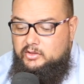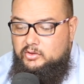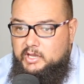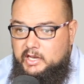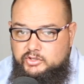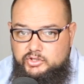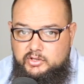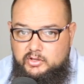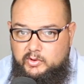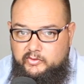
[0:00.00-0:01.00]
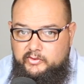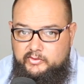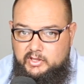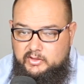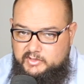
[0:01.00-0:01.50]
you cannot shoot at 1
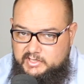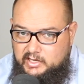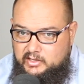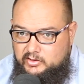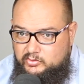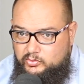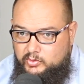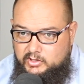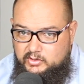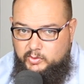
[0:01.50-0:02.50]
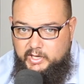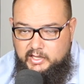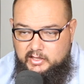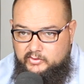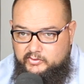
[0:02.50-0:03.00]
15th of a second or 1
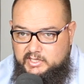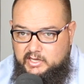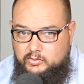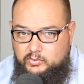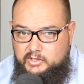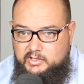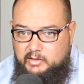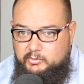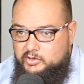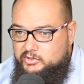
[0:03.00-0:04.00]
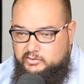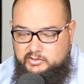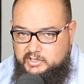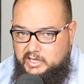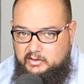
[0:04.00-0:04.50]
20th of a second all the time because you'll
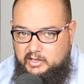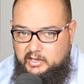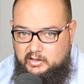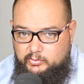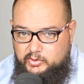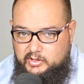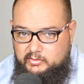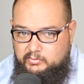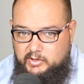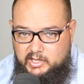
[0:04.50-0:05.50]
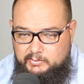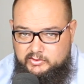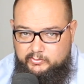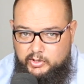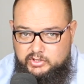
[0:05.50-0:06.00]
just get end up with heaps
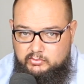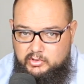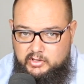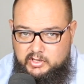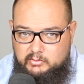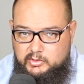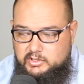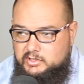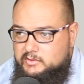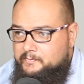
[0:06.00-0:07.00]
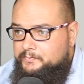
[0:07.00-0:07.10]
of motion blurred images